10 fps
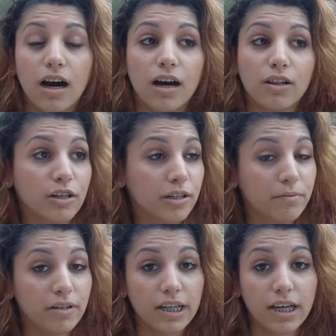
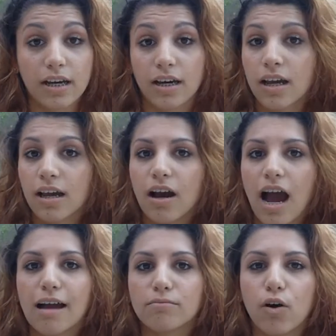Lookbook.
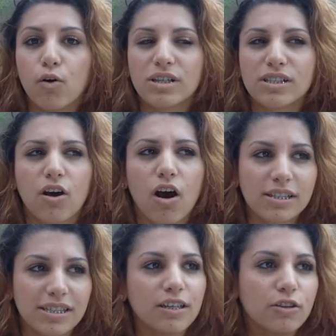I'm always
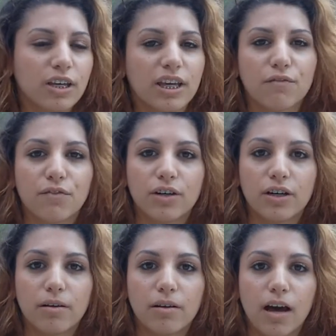constantly looking
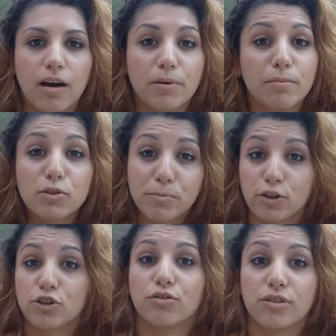for people's
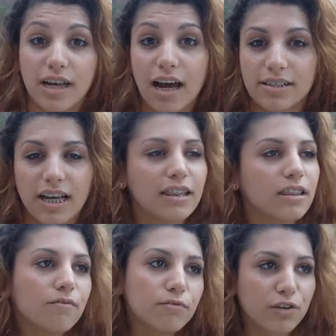personal styles. Like, I
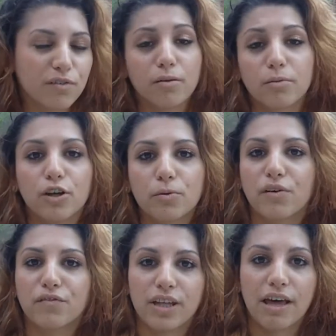love
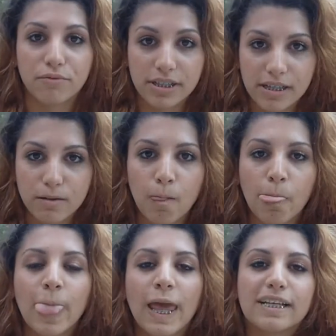Lookbook for that reason,
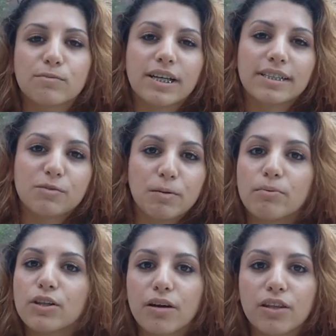is because it's
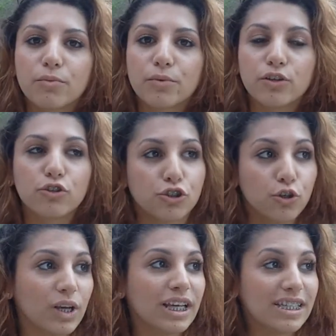people around the world
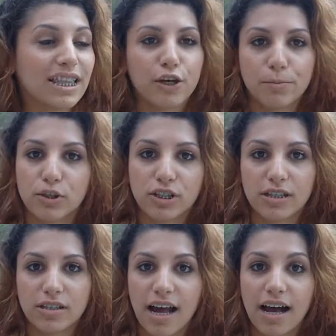showcasing their personal
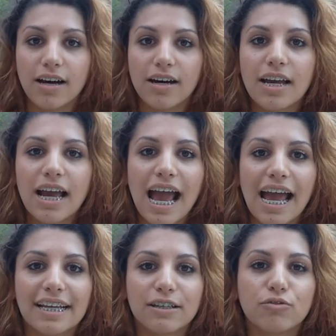style,
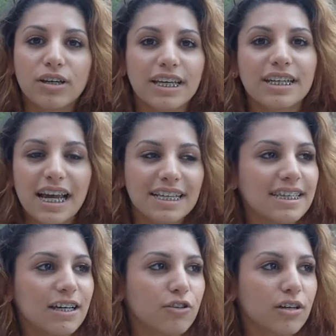and you can get an
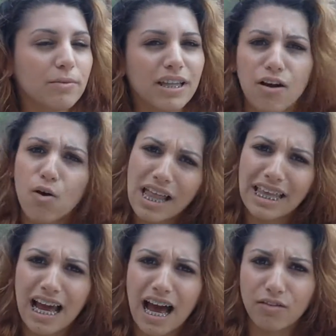idea and you can be like, oh, I
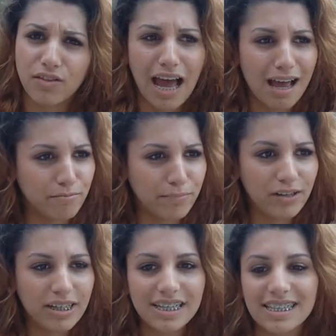like how that
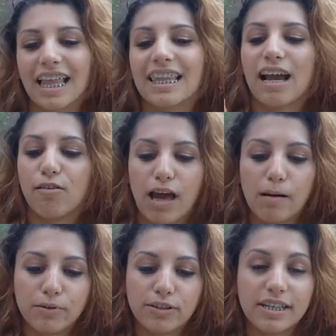belt is, and I like how that
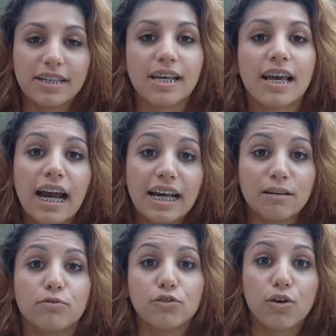purse is. And
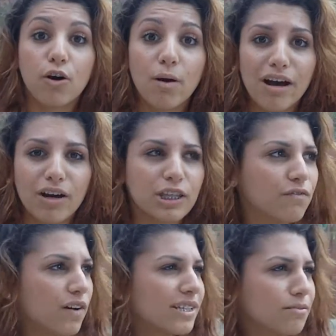then when you go out and you
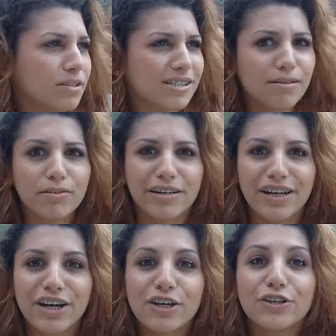find something similar,
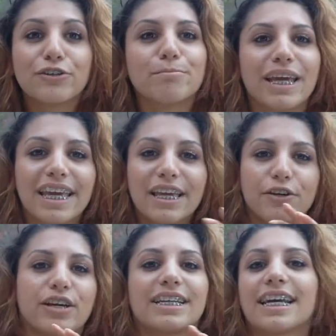you're
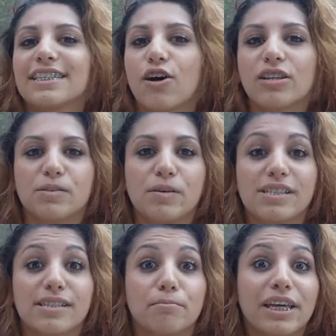connecting all these
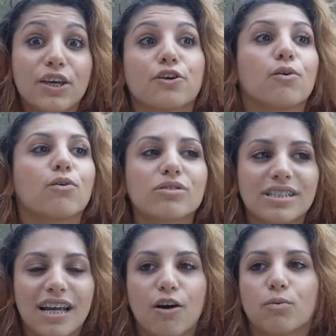pieces and making your own
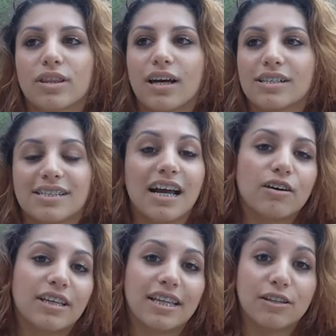style with a style
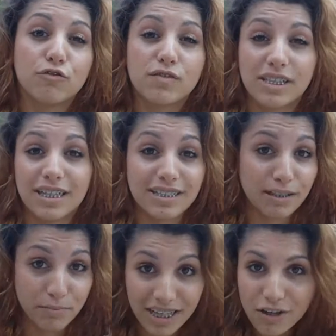that you've seen
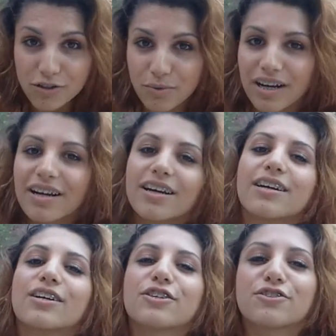somebody else wear.
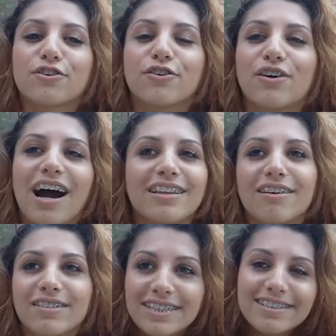So I
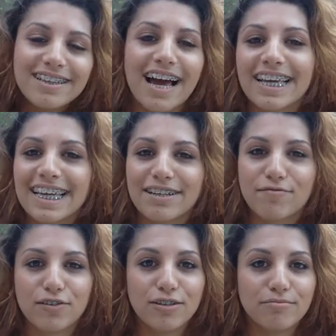love it. I get it
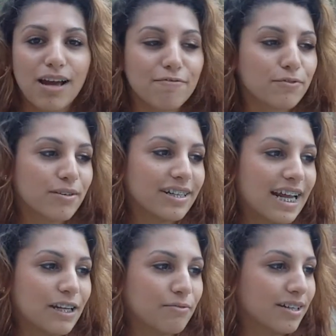from everywhere and
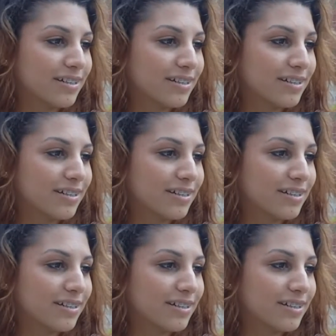anywhere.